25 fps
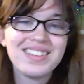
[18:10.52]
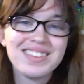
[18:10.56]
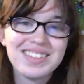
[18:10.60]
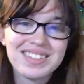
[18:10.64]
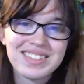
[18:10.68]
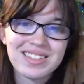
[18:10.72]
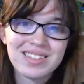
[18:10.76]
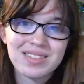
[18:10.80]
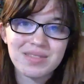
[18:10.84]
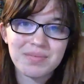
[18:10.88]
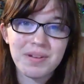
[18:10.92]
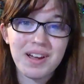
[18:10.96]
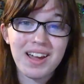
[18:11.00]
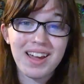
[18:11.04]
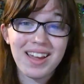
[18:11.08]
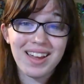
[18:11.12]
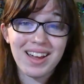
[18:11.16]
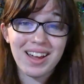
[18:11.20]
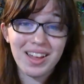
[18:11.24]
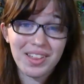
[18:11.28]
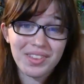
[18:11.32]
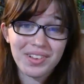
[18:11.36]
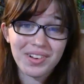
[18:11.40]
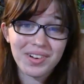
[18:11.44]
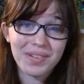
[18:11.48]
This is my
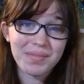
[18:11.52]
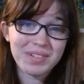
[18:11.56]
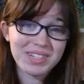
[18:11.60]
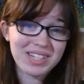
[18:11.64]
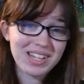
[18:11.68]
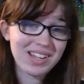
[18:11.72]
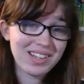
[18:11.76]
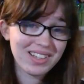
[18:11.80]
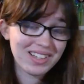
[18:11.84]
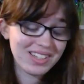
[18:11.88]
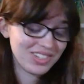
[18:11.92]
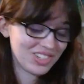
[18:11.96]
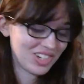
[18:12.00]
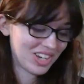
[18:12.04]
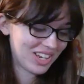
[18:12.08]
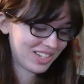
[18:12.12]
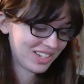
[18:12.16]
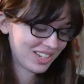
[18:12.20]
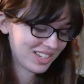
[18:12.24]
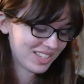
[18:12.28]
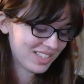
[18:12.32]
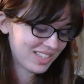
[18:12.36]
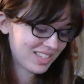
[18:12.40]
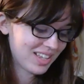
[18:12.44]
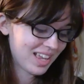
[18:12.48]
other Mattel
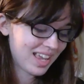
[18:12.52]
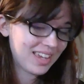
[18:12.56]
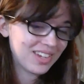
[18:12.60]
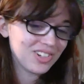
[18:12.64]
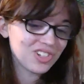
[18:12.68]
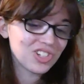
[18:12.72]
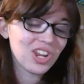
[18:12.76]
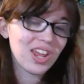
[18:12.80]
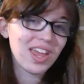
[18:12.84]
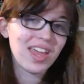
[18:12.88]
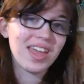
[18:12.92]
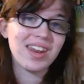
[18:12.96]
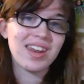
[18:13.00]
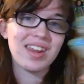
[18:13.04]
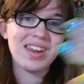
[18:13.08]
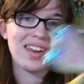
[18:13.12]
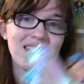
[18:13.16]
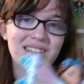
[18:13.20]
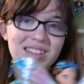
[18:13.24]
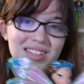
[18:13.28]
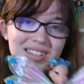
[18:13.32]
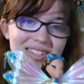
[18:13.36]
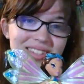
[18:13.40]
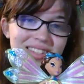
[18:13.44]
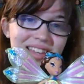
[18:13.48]
Enchantix Aisha, and it
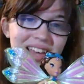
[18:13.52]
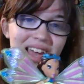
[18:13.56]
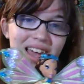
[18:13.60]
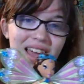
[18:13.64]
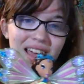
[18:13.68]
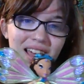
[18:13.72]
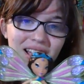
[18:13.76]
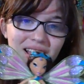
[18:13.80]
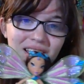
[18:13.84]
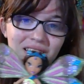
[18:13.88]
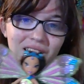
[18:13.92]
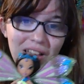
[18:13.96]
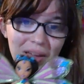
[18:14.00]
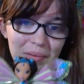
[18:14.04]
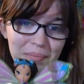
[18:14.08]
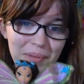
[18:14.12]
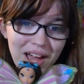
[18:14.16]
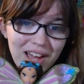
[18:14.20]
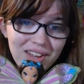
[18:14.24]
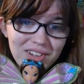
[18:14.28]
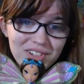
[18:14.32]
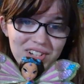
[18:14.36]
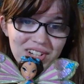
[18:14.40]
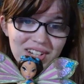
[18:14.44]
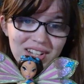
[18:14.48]
is Glam
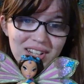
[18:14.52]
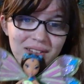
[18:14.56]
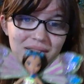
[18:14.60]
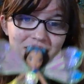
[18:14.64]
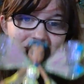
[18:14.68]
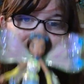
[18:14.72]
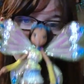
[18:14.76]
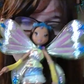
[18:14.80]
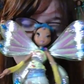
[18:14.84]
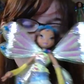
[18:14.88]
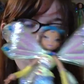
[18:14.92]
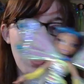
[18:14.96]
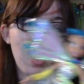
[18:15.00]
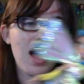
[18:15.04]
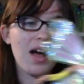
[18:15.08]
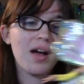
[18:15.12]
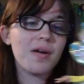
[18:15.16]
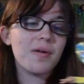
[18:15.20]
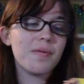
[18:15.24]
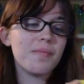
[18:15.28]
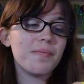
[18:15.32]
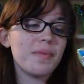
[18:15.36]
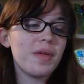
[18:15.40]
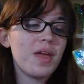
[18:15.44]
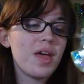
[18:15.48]
Magic.
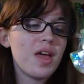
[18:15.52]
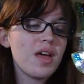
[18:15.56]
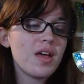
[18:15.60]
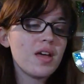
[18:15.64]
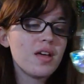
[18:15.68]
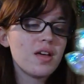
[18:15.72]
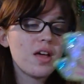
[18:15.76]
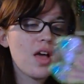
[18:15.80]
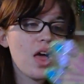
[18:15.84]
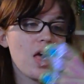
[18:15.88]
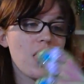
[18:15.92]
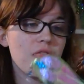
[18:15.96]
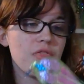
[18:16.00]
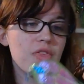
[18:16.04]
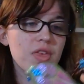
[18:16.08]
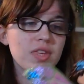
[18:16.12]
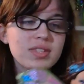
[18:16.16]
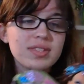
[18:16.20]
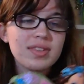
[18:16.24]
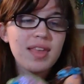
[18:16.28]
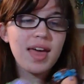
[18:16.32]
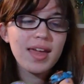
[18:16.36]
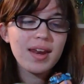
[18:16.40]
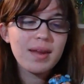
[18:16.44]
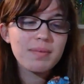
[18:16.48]
Um,
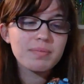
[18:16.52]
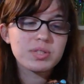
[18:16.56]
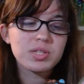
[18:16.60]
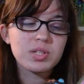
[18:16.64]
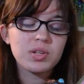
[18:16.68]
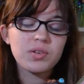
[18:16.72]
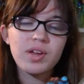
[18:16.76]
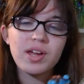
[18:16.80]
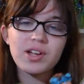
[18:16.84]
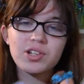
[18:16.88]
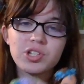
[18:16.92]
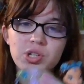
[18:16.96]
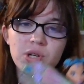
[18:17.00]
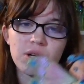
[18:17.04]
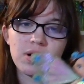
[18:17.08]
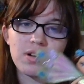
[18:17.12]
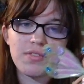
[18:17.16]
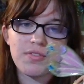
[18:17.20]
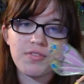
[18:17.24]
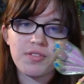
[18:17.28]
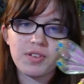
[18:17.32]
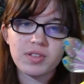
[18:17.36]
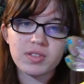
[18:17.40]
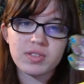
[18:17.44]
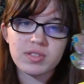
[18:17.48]
this line, I'm still not sure
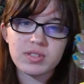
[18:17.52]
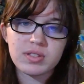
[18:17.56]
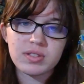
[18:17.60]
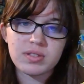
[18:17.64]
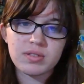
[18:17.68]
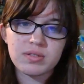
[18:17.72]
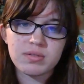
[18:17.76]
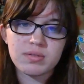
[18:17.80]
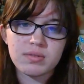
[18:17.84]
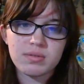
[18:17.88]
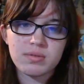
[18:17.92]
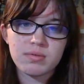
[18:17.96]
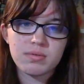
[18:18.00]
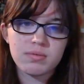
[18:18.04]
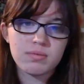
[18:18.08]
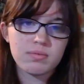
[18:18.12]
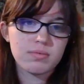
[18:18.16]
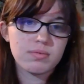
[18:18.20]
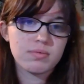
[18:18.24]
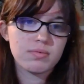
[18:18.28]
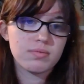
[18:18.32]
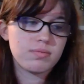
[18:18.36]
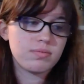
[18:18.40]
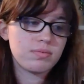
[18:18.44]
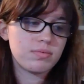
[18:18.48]
if it's
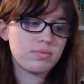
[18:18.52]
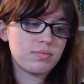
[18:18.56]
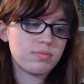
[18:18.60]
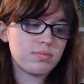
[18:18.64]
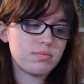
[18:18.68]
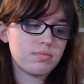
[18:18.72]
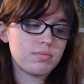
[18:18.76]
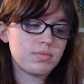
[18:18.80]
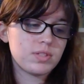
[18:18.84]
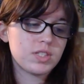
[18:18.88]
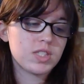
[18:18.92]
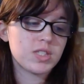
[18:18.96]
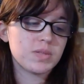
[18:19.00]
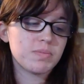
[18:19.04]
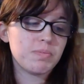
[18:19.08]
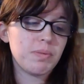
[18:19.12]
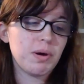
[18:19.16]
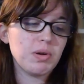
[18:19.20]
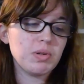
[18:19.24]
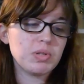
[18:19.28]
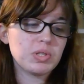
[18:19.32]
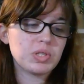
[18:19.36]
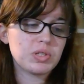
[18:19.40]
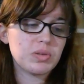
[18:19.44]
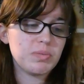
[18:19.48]

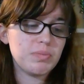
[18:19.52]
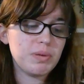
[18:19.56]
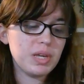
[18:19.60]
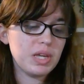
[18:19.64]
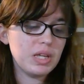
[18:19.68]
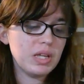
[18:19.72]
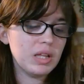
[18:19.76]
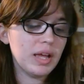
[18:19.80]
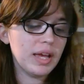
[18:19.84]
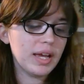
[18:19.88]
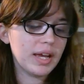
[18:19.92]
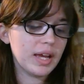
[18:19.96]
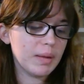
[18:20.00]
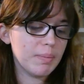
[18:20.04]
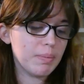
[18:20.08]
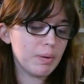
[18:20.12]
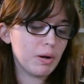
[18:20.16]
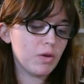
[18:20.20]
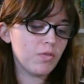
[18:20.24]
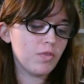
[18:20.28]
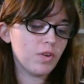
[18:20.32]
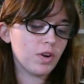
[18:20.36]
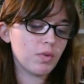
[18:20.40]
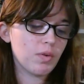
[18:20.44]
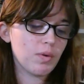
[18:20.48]
supposed to be like a
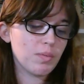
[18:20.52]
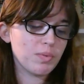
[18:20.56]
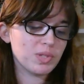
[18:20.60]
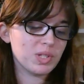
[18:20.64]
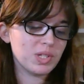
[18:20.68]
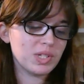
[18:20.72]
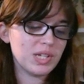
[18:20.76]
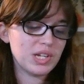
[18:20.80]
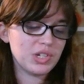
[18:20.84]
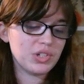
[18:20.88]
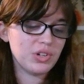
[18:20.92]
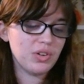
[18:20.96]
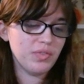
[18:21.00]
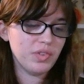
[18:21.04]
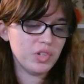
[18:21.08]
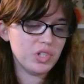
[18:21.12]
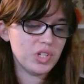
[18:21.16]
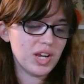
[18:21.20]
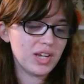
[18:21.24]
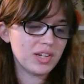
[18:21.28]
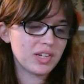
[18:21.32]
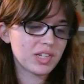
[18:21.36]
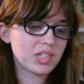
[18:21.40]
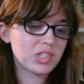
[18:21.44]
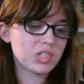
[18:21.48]
perfect representation of
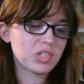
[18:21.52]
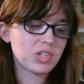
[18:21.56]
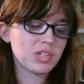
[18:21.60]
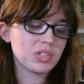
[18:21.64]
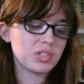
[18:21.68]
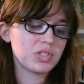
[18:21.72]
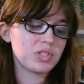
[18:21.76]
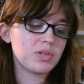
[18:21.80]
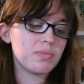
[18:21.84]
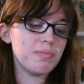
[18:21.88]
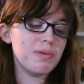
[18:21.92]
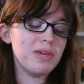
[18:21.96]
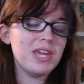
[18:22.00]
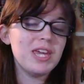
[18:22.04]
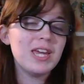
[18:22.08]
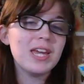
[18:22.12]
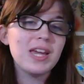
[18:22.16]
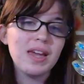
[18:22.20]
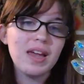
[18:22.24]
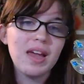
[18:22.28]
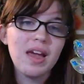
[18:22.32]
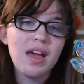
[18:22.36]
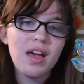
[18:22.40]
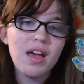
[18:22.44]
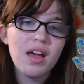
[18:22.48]
Enchantix, because to
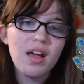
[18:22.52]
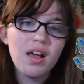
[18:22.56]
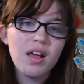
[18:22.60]
me,